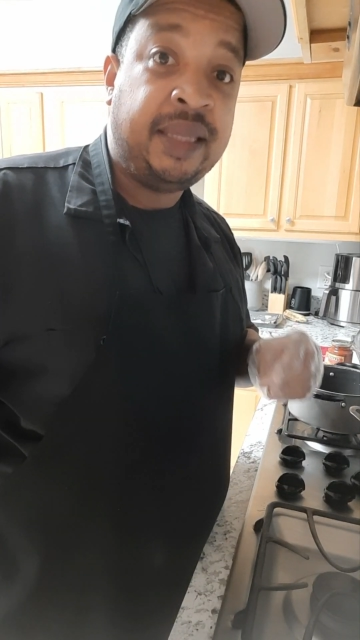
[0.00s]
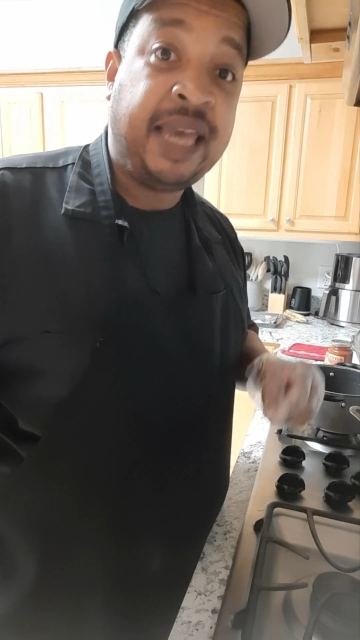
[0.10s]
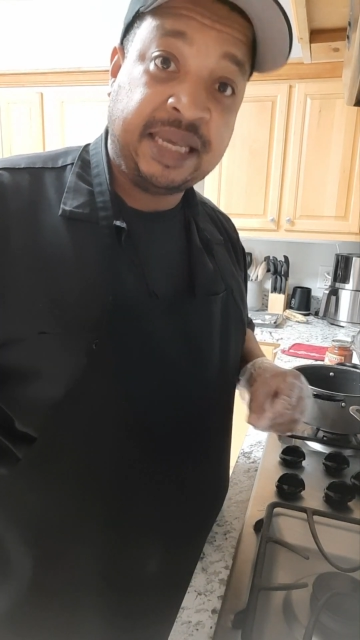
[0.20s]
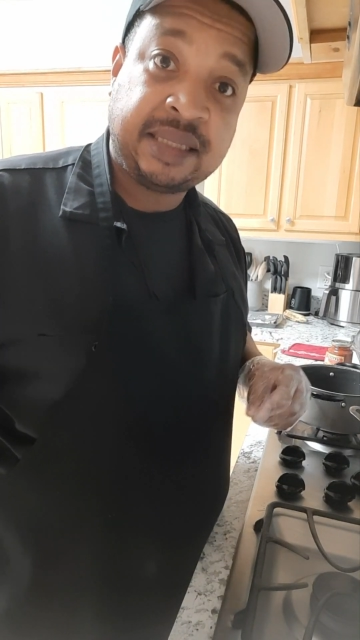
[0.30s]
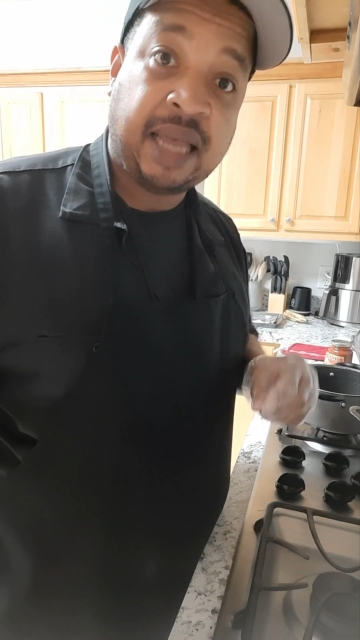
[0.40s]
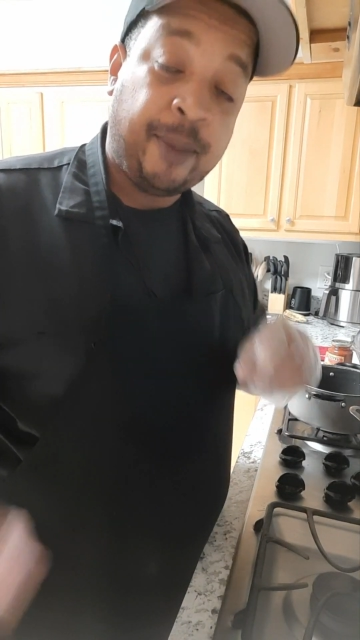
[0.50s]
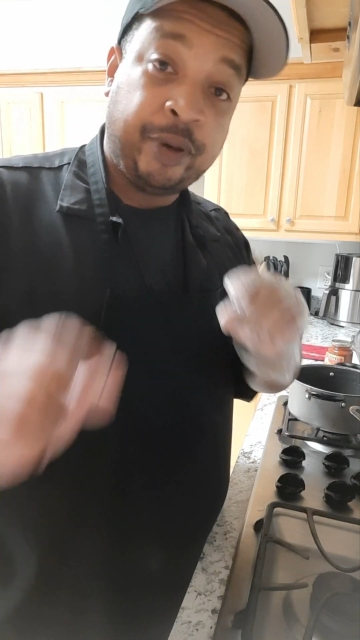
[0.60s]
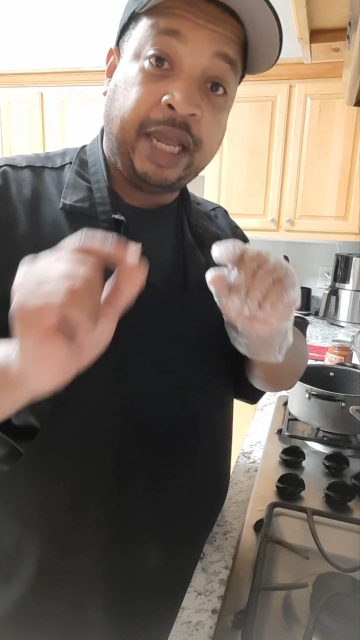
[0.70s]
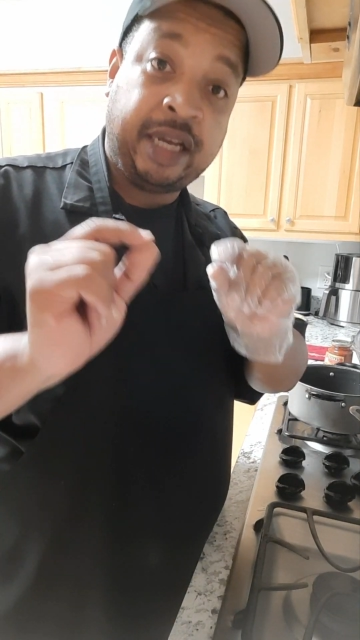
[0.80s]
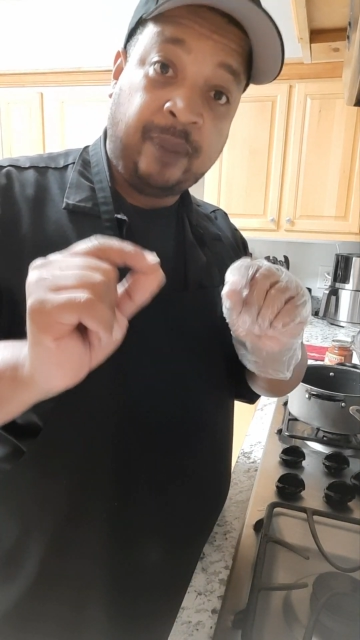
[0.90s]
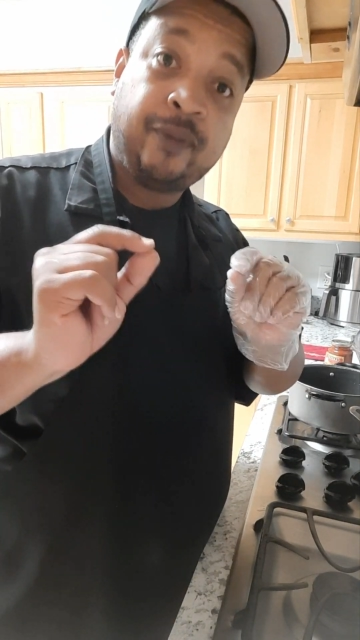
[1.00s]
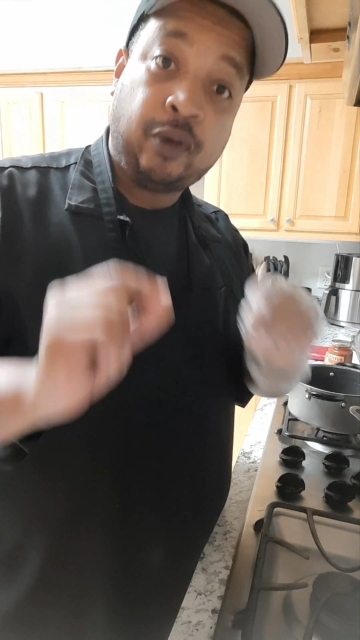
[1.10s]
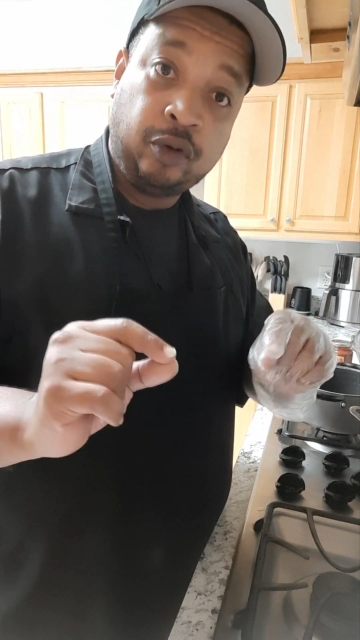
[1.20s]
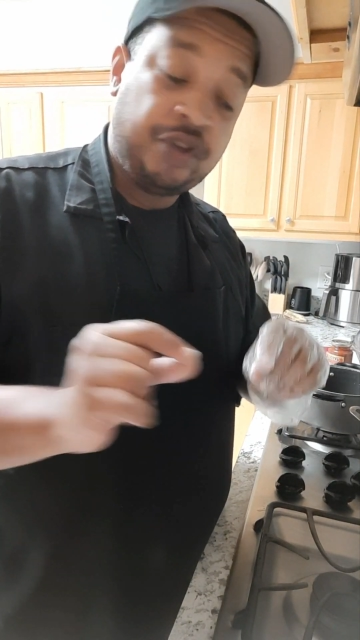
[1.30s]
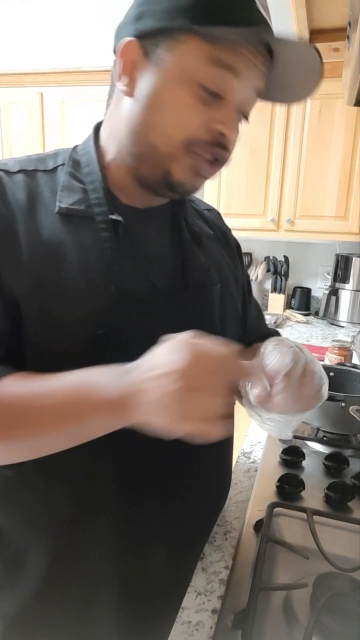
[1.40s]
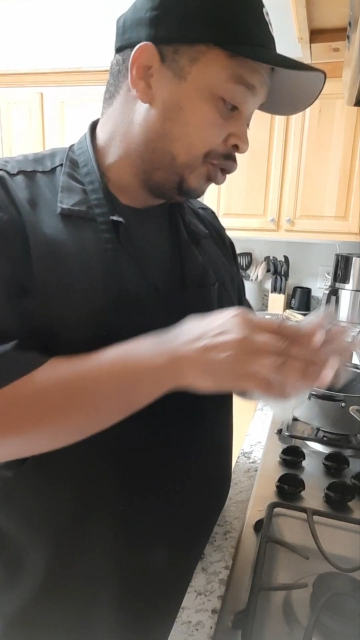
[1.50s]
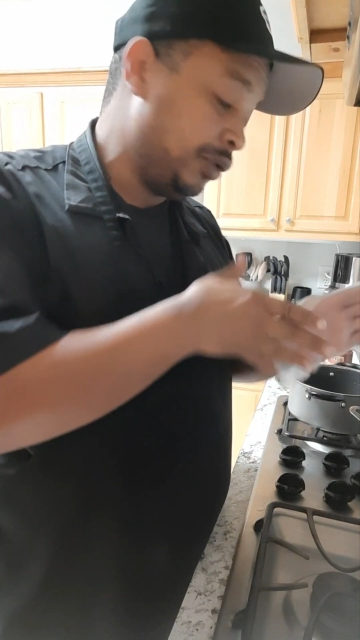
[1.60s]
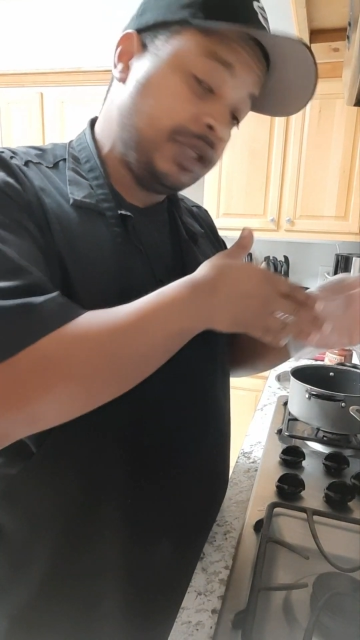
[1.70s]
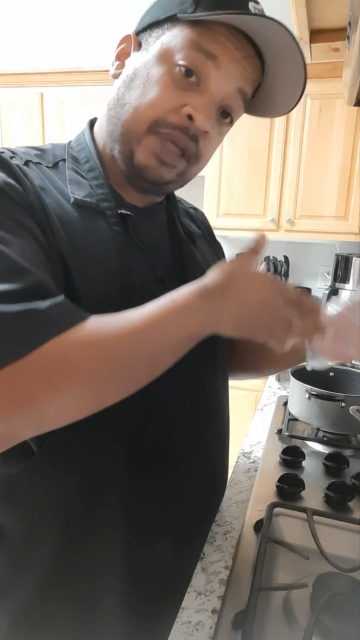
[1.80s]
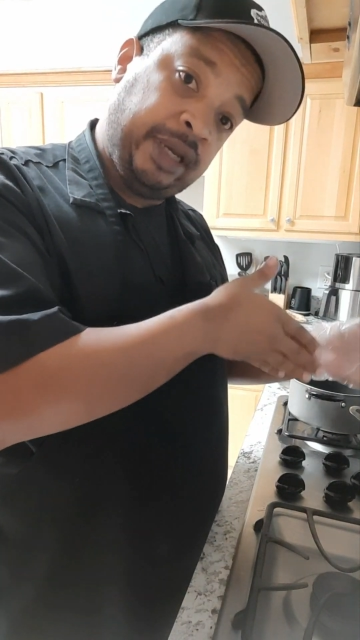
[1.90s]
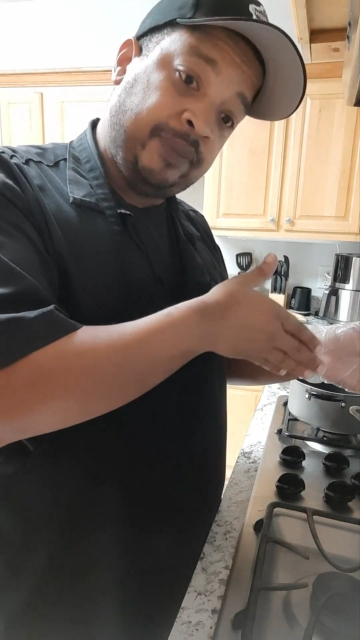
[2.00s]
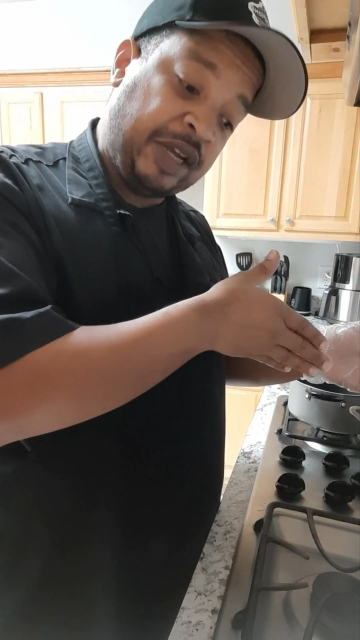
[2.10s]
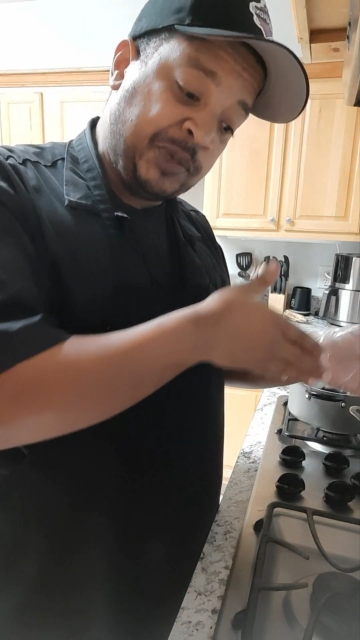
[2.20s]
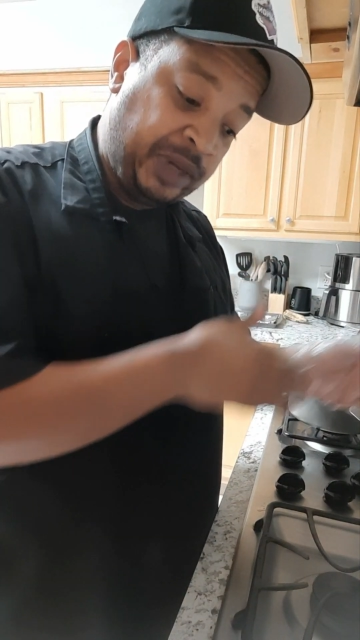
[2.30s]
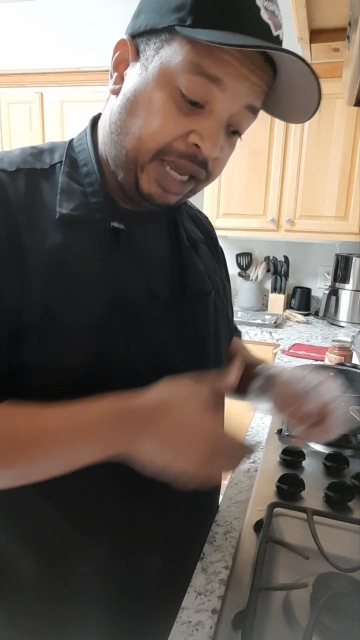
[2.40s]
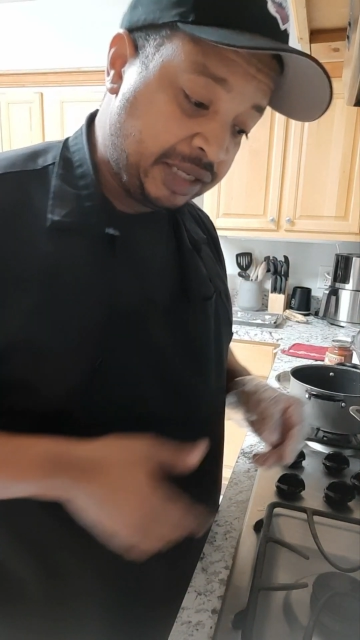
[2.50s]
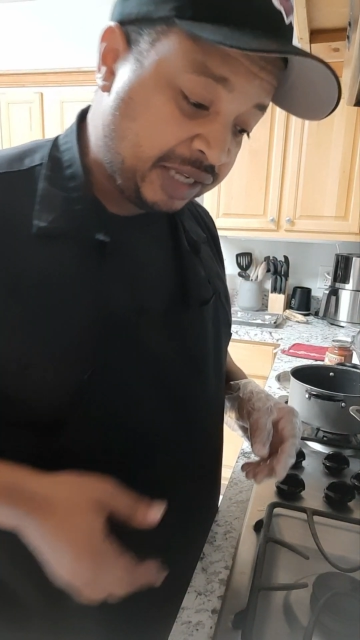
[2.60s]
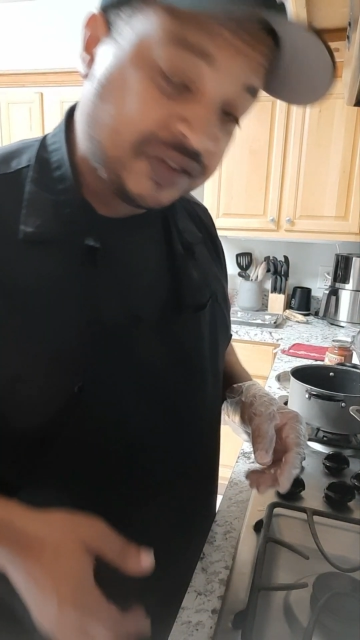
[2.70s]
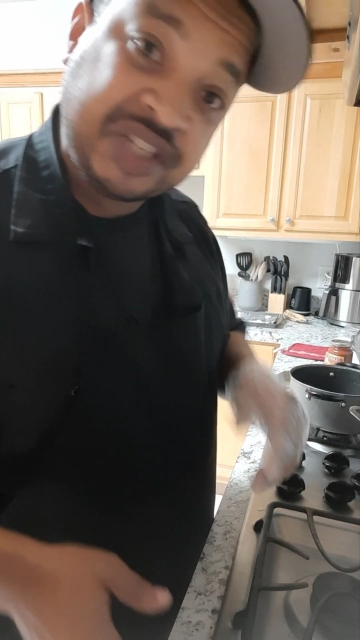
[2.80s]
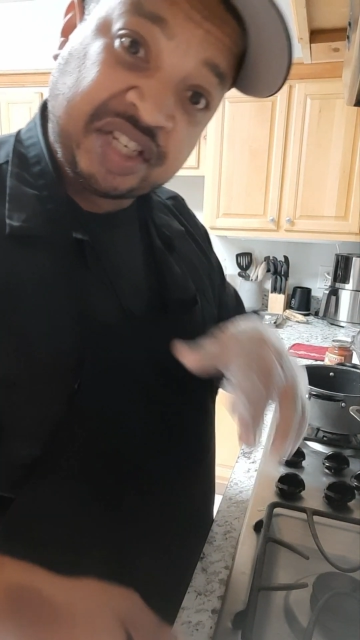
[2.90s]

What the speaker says: Yes, I put a cup of orange juice in my spaghetti sauce.